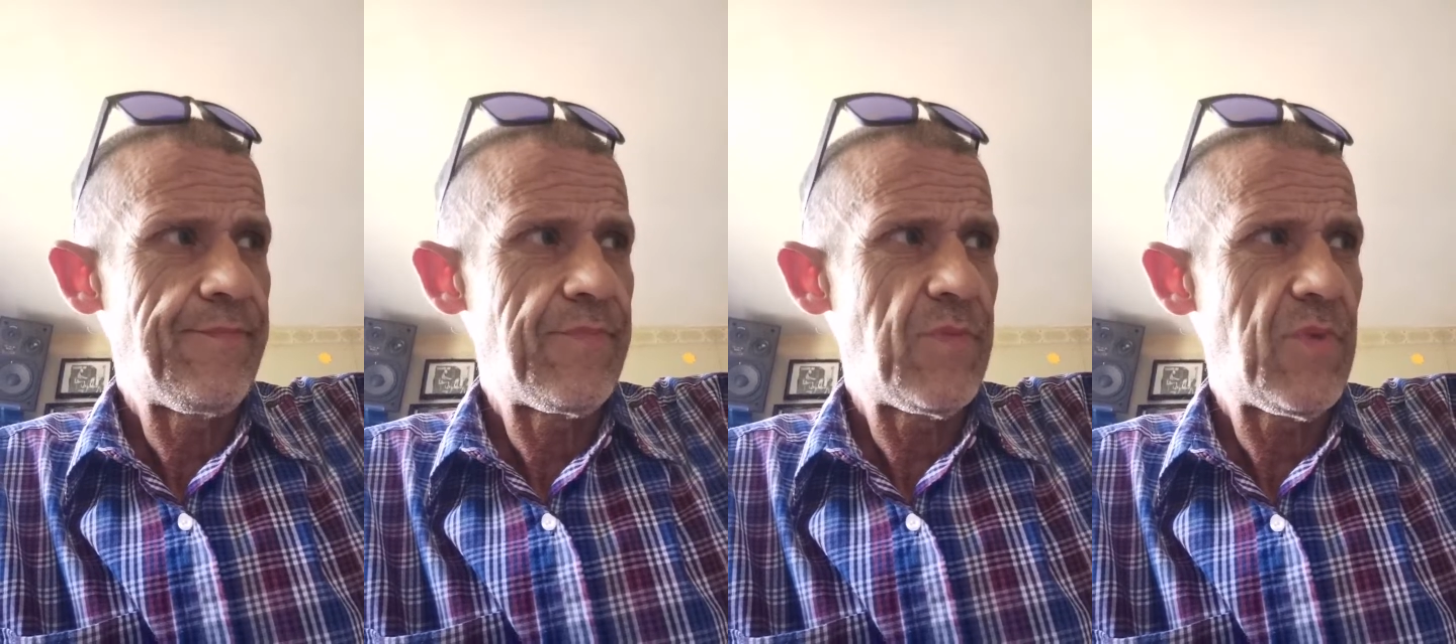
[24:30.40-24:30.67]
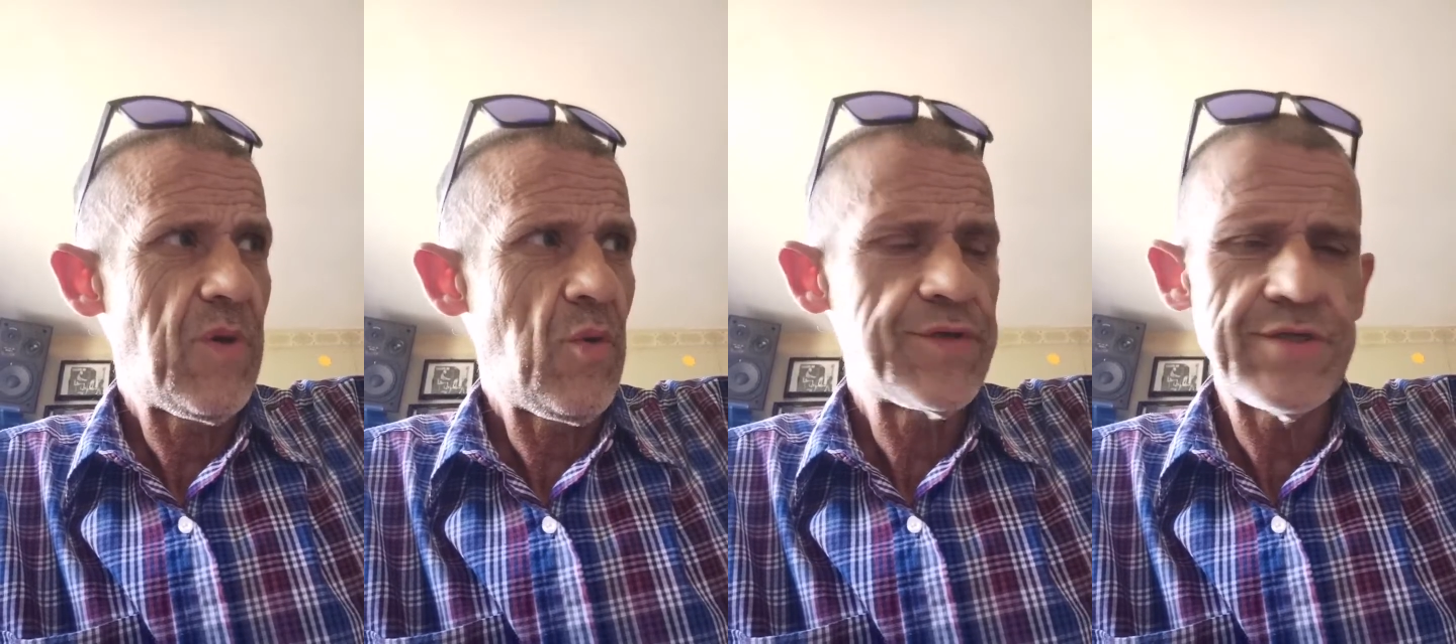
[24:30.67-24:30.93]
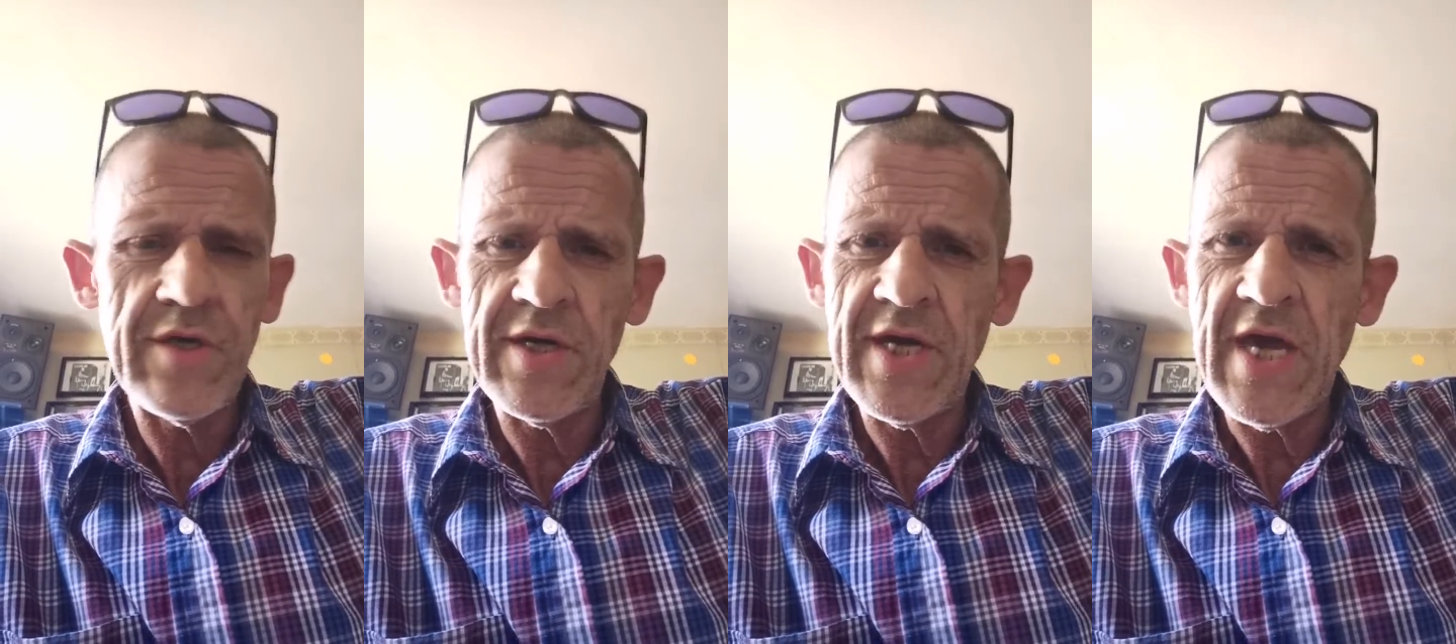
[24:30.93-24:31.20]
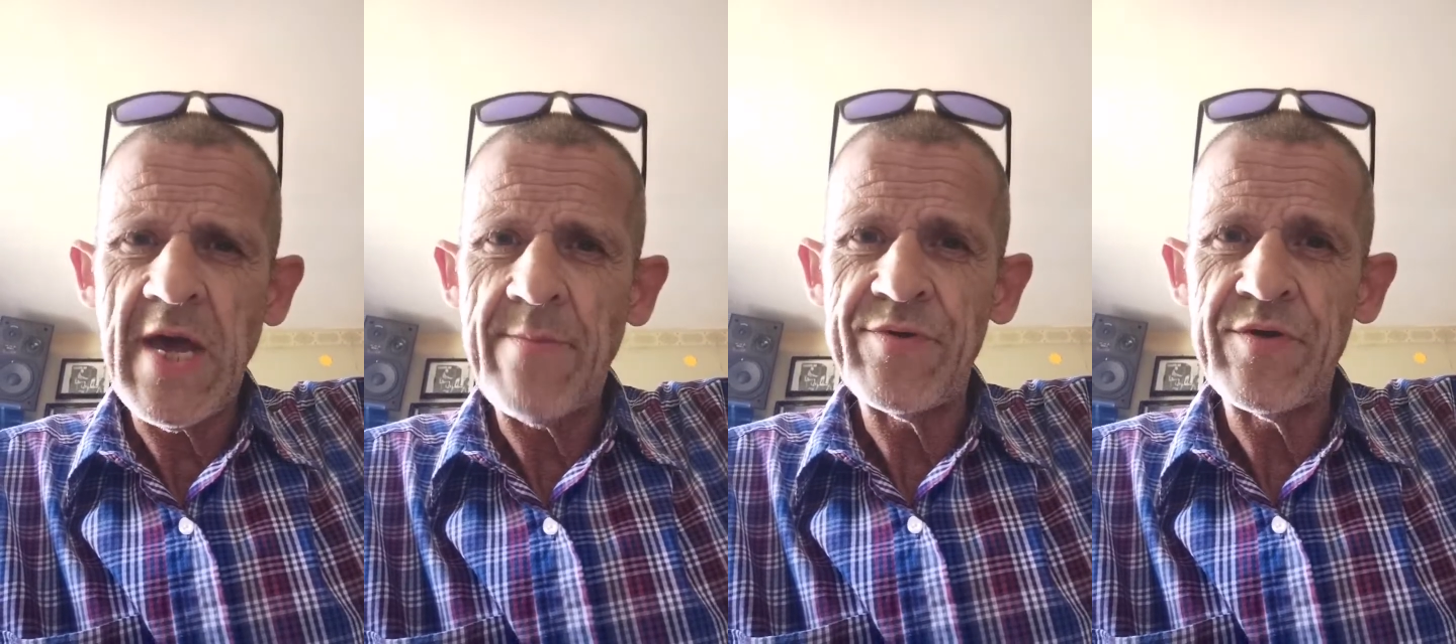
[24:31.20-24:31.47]
what did I get
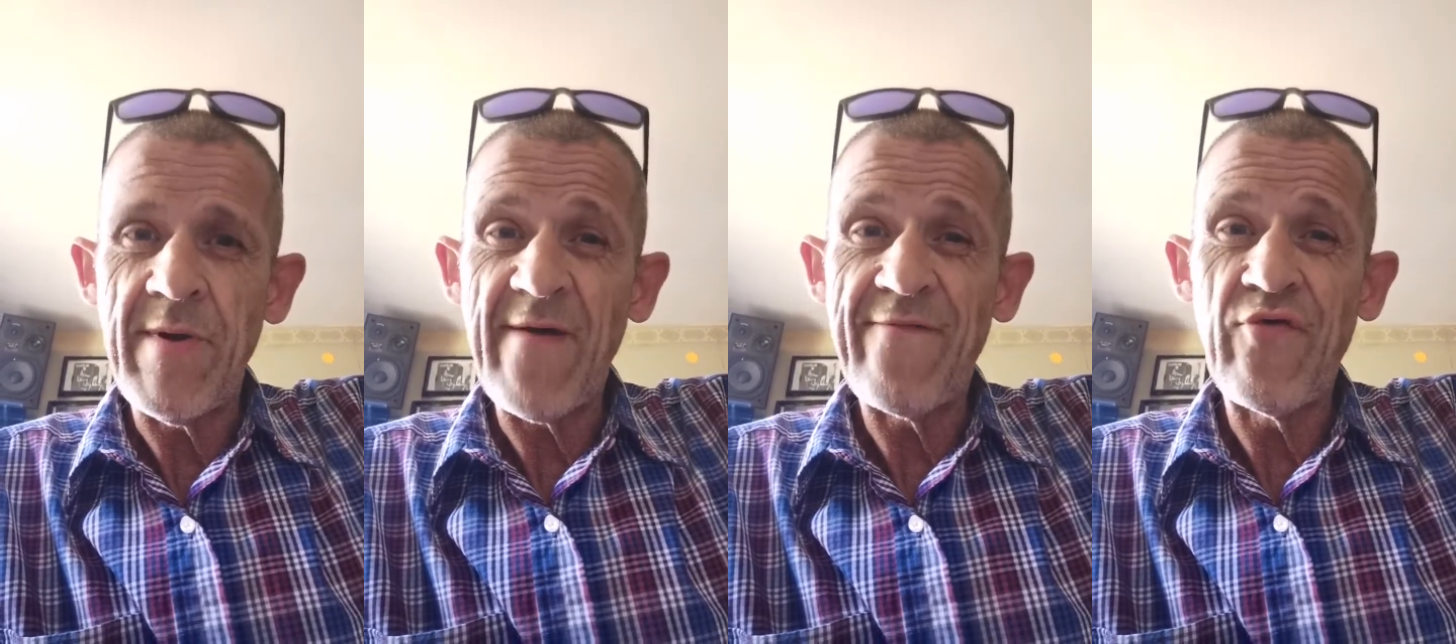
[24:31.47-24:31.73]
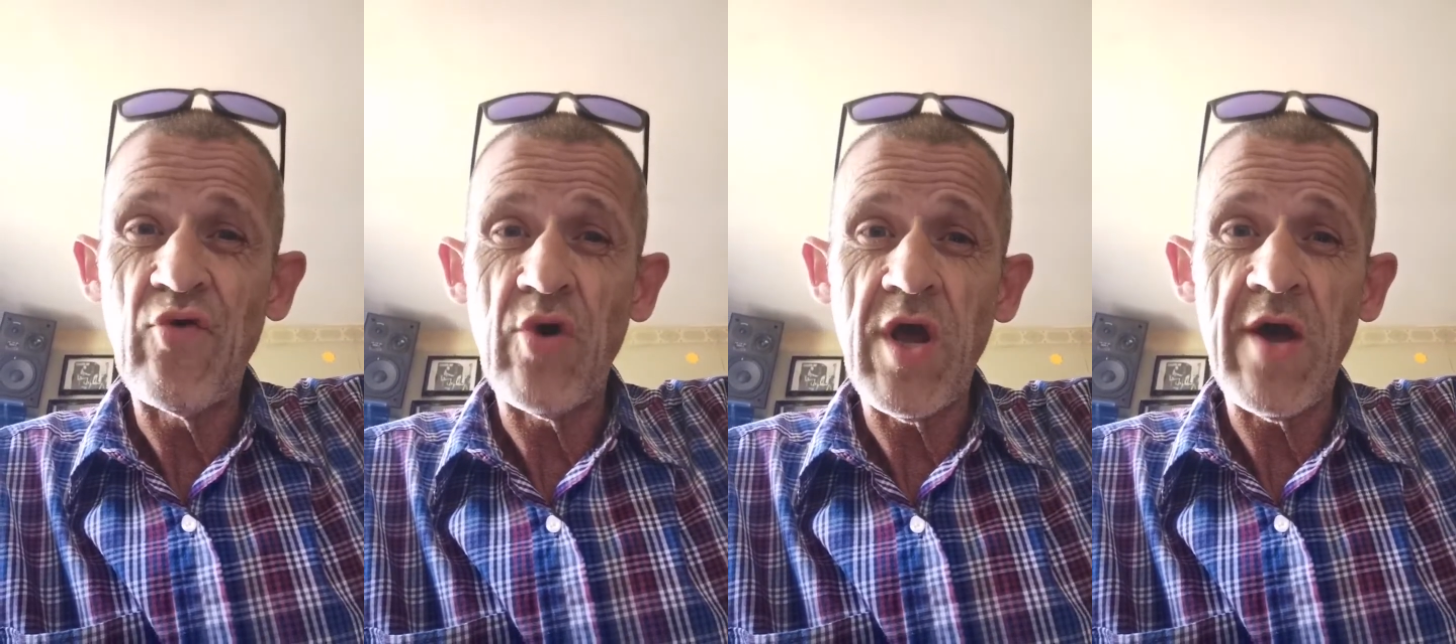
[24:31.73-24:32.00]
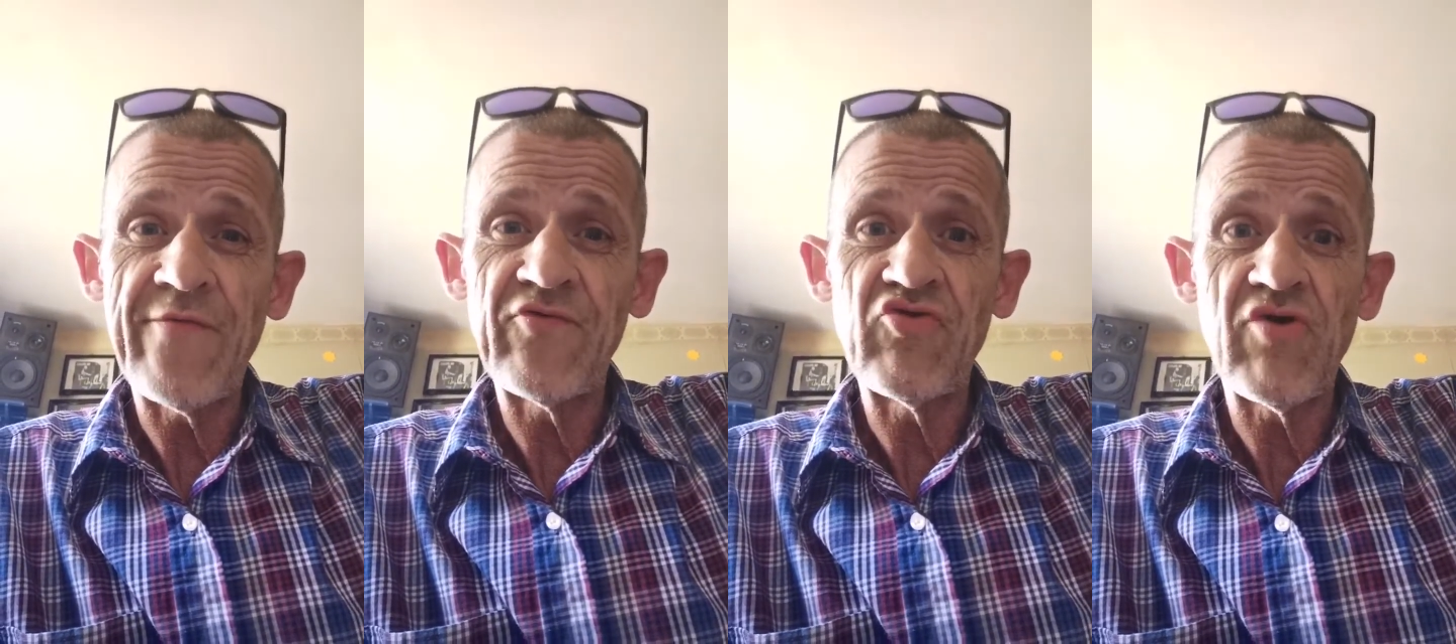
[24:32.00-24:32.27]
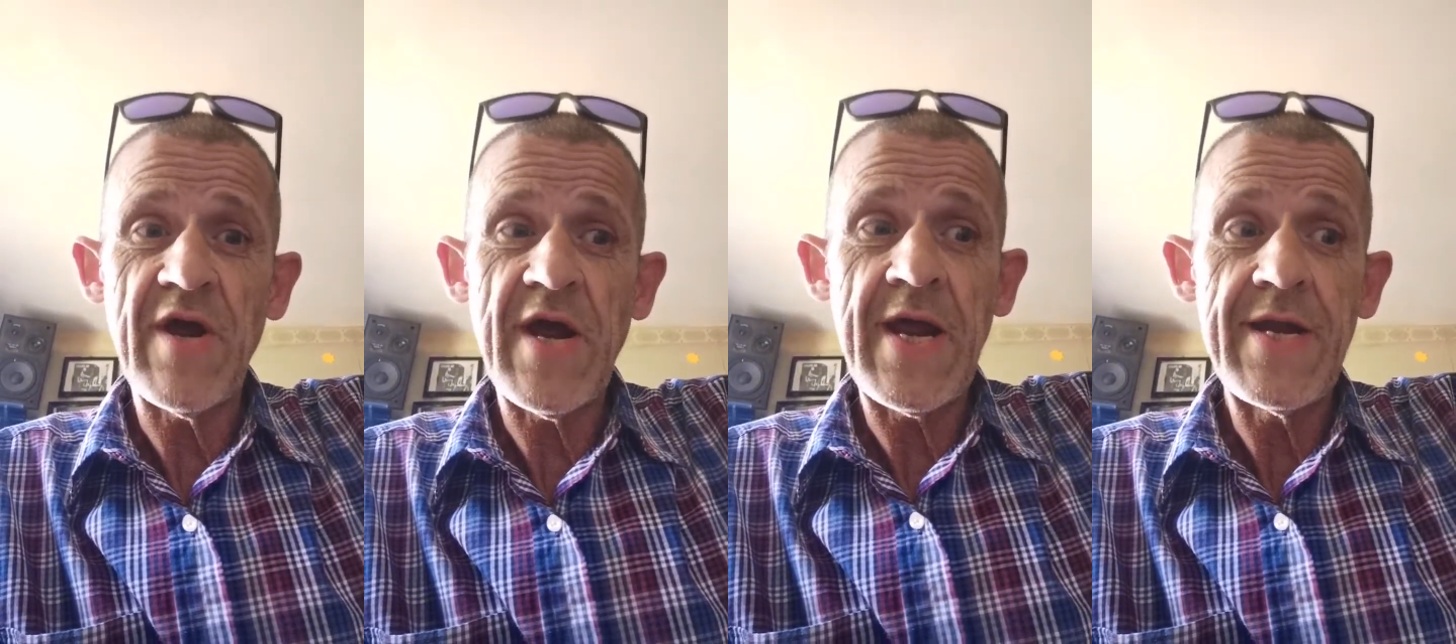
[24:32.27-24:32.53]
up to? About 4.5
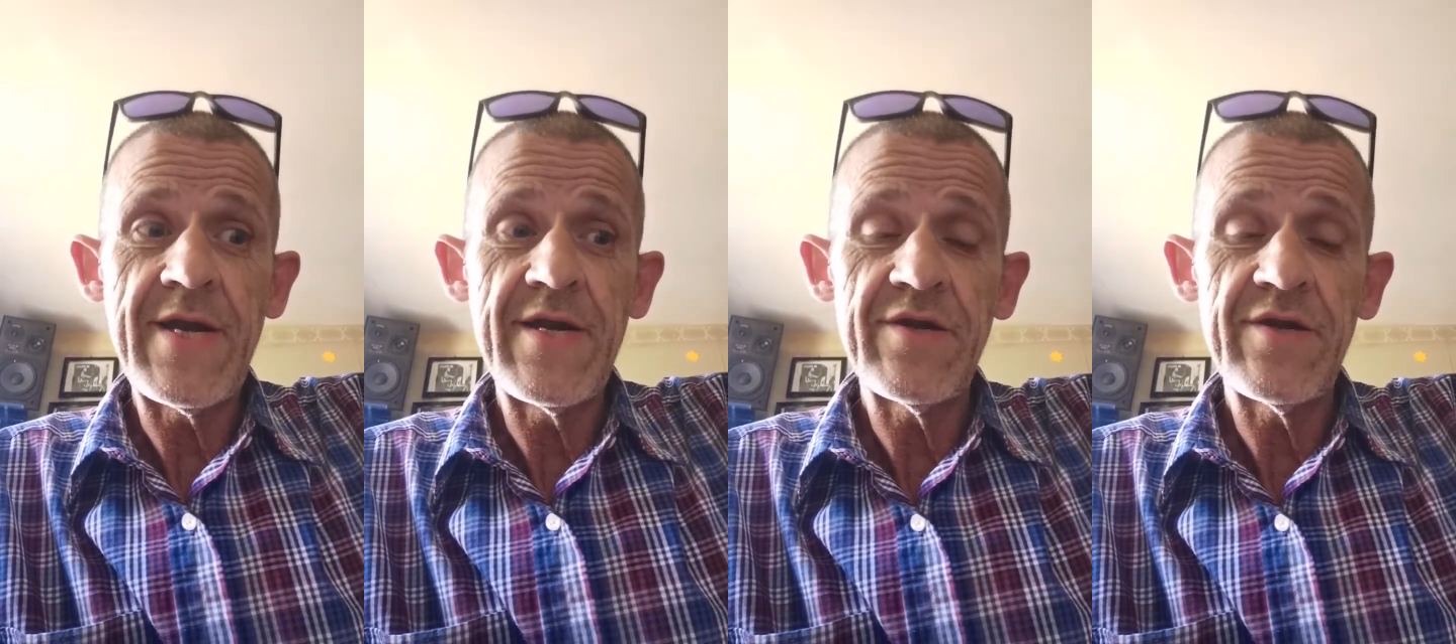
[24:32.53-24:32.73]
grand.